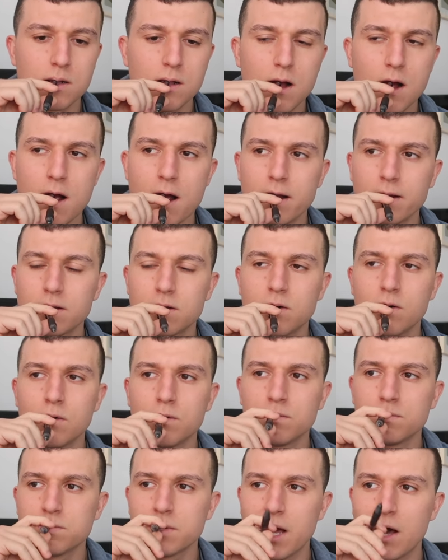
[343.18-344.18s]
All right,
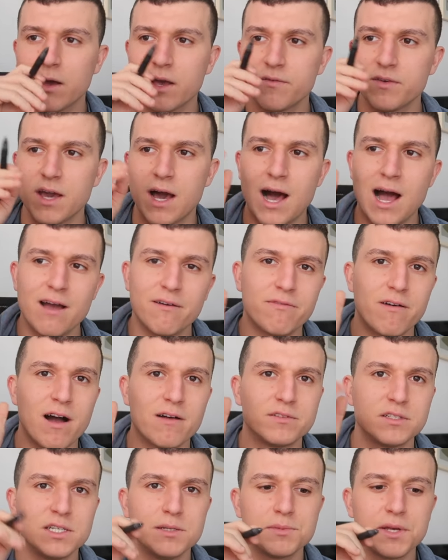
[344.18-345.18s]
cool. I'll give you a high
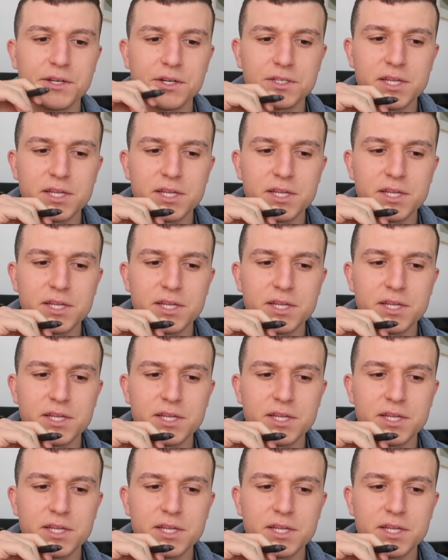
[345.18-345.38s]
five. It seems like